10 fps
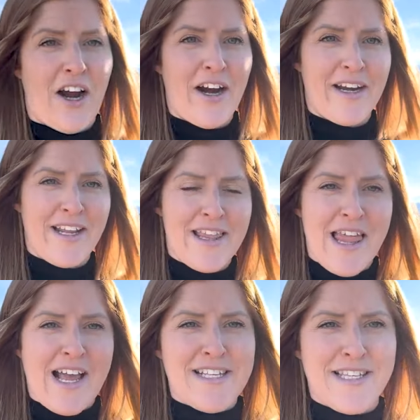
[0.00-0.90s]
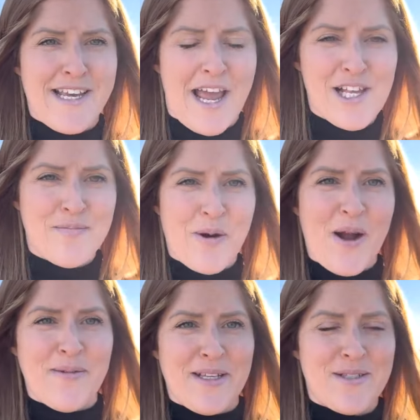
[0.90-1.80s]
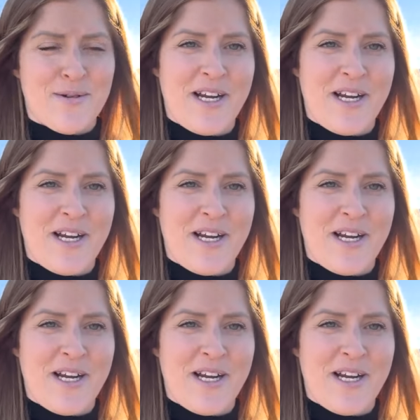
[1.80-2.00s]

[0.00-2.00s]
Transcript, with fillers: All right, and lastly, as promised,